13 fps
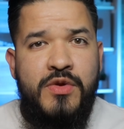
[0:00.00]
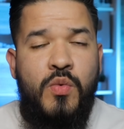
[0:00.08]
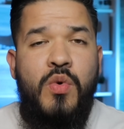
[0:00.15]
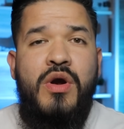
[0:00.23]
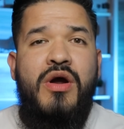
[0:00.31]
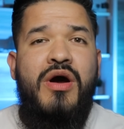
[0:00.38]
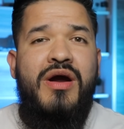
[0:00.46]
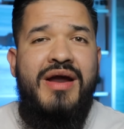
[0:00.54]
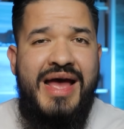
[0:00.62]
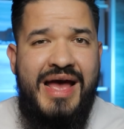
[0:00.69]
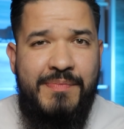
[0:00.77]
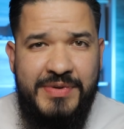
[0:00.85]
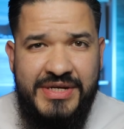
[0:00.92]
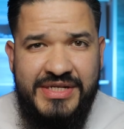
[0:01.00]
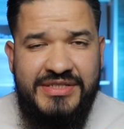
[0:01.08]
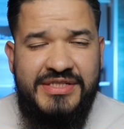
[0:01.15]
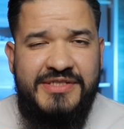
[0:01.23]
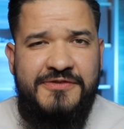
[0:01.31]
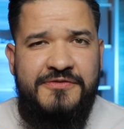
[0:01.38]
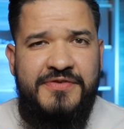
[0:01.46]
where our happiness
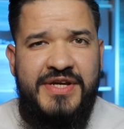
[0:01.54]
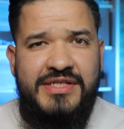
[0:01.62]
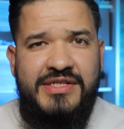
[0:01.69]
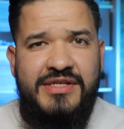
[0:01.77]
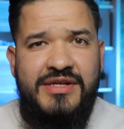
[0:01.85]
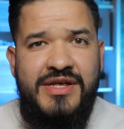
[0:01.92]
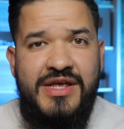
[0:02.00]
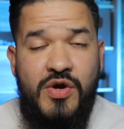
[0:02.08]
is affected,